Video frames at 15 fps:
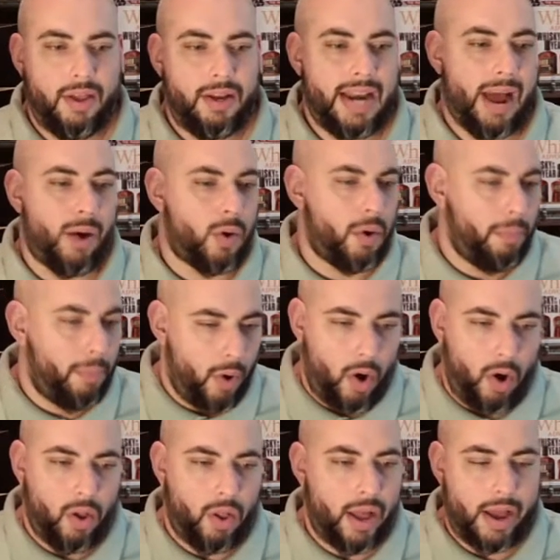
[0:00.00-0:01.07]
Now
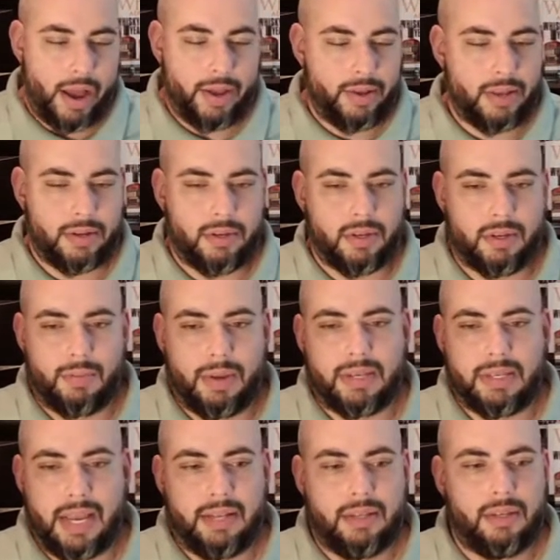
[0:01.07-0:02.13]
Kabal, I, that just doesn't make
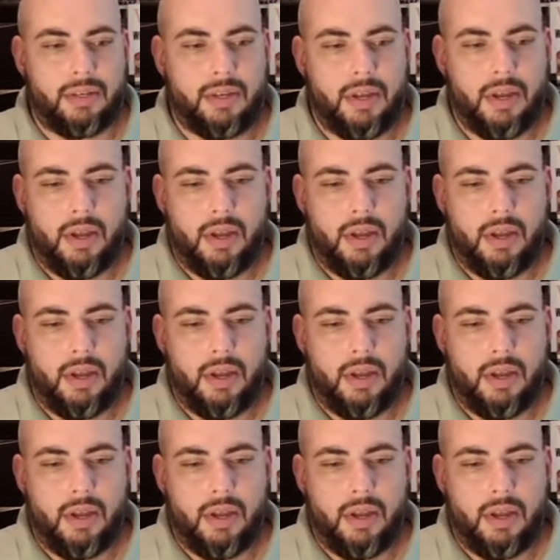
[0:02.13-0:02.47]
sense.